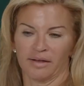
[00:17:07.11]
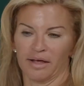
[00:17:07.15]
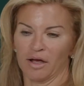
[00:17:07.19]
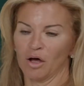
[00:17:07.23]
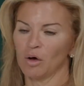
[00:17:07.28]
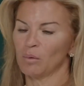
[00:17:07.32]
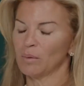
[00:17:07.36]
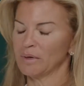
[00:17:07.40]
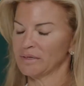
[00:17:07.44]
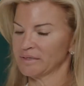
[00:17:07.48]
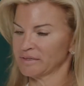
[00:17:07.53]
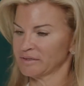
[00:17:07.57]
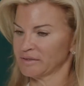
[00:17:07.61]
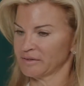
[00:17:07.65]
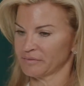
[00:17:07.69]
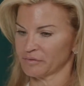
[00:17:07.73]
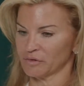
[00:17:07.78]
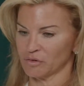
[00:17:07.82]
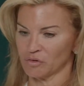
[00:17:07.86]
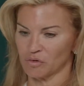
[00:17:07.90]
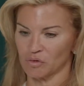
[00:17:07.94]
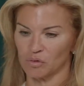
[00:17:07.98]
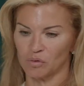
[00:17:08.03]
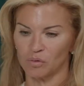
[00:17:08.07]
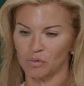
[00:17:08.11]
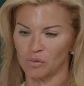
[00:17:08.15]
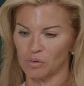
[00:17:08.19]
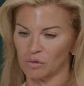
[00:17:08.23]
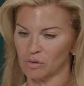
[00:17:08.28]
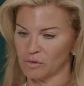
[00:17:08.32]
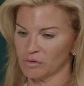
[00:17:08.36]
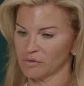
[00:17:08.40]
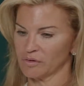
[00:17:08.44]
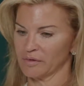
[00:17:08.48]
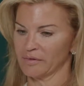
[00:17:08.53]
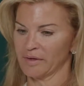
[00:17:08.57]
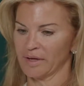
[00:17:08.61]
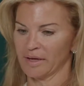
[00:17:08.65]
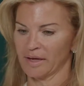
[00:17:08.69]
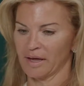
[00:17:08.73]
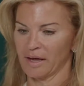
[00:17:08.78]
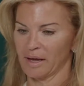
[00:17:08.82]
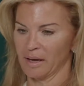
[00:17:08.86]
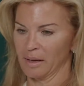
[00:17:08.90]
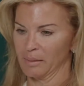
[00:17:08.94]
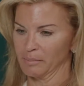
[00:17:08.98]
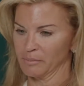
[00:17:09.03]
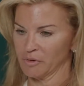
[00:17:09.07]
all went to different schools, and they
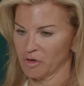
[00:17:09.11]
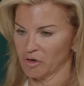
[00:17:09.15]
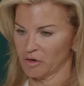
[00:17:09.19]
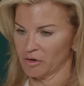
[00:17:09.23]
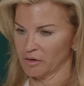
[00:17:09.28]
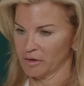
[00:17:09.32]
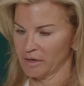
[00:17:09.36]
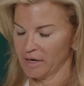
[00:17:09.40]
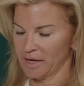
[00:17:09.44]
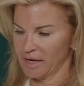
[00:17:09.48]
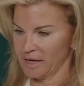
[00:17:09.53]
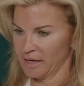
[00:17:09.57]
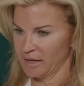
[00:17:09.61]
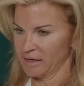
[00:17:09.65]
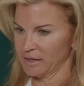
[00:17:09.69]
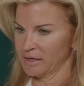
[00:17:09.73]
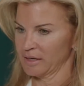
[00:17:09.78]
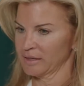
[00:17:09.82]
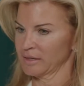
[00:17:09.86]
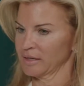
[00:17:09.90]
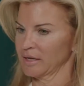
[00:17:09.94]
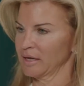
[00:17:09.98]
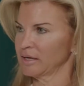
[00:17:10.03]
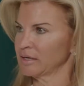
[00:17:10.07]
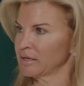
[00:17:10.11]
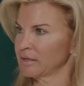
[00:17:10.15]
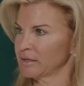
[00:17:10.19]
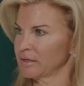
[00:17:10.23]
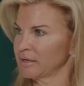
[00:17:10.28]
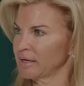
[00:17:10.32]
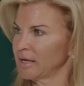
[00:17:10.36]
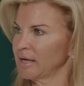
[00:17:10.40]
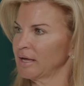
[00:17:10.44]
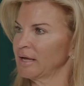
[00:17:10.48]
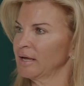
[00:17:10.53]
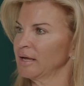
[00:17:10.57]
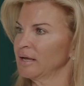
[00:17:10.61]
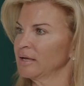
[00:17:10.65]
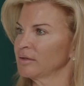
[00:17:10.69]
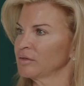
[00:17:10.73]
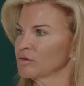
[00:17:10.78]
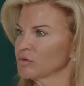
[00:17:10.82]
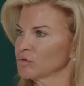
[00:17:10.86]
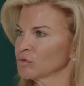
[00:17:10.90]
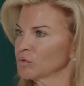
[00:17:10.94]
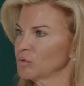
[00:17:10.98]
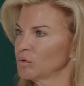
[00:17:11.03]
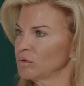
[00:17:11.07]
came to Heart and Hand at the end of the day,
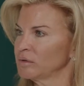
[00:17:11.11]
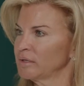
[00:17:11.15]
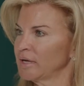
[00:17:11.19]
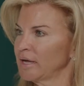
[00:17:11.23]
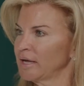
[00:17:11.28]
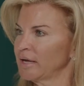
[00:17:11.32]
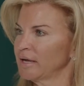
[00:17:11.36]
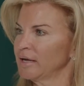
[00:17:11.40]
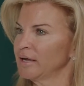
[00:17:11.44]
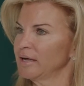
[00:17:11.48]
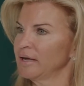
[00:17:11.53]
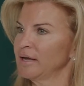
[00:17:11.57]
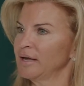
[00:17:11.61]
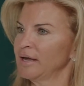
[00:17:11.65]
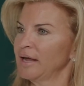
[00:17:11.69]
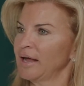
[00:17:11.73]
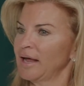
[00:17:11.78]
their school day,